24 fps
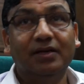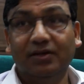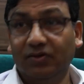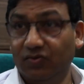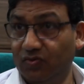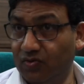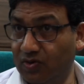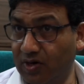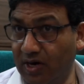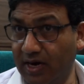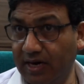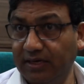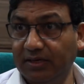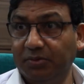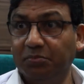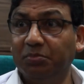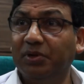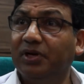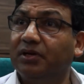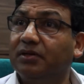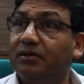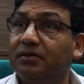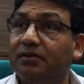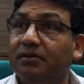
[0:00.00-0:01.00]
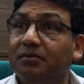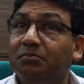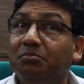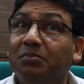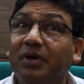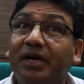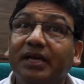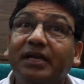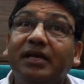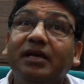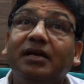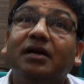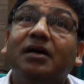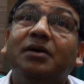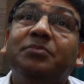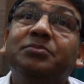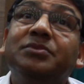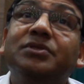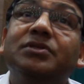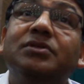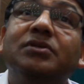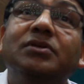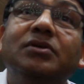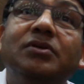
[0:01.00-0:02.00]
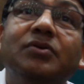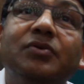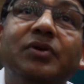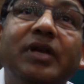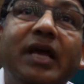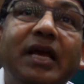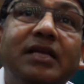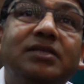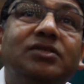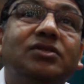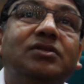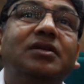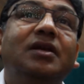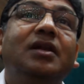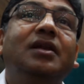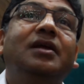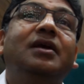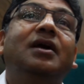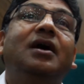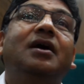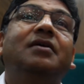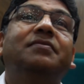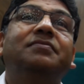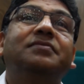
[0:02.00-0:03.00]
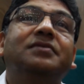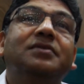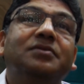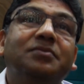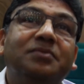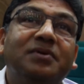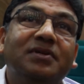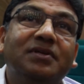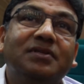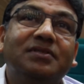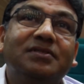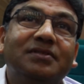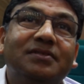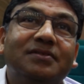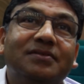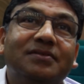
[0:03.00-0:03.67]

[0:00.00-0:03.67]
Right, but money comes to you naturally afterwards.